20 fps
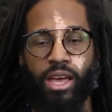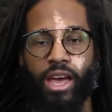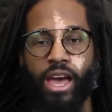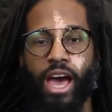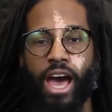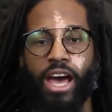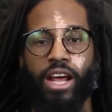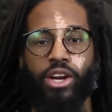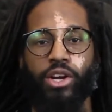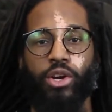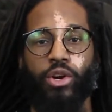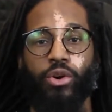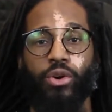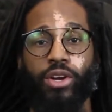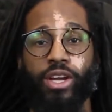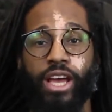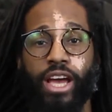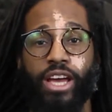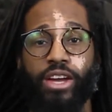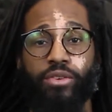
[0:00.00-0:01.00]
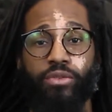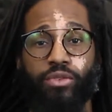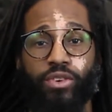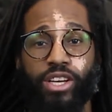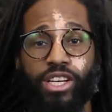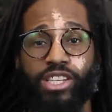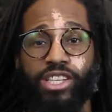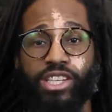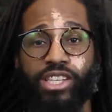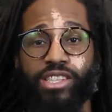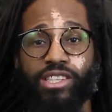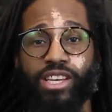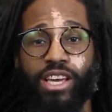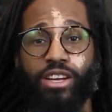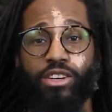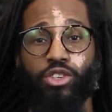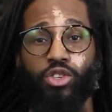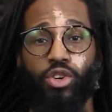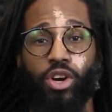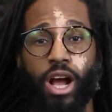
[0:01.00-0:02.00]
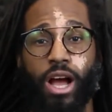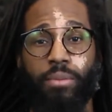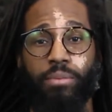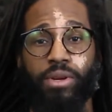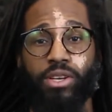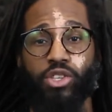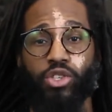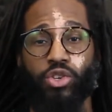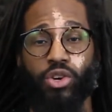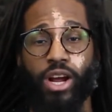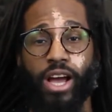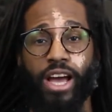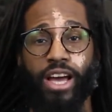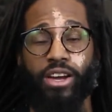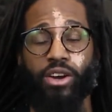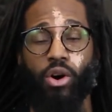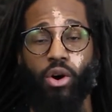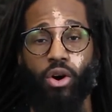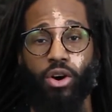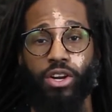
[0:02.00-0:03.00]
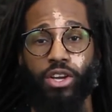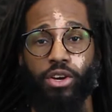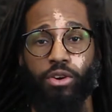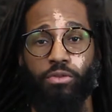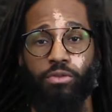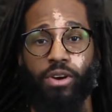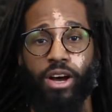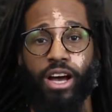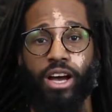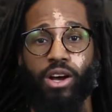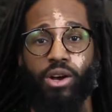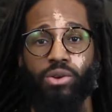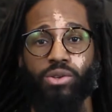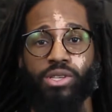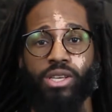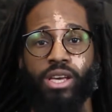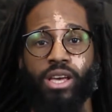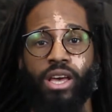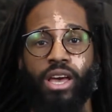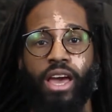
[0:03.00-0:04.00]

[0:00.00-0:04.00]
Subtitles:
how to create regions and drop and drag audio files,